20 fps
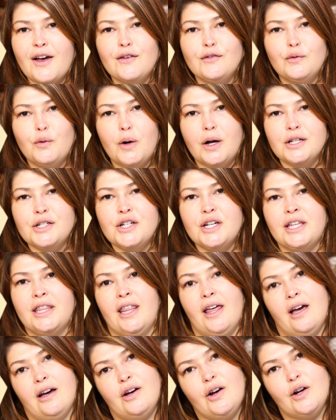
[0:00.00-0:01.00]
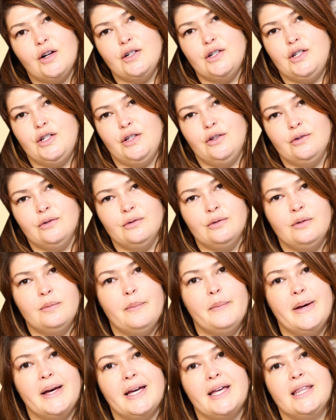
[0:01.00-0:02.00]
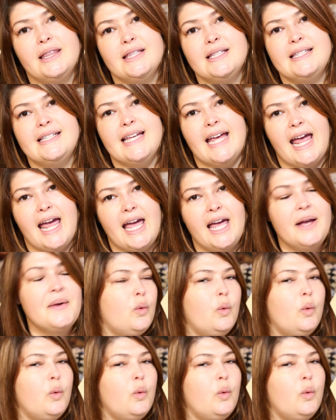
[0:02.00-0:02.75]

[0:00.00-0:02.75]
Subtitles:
of watching that cartoon back in the day.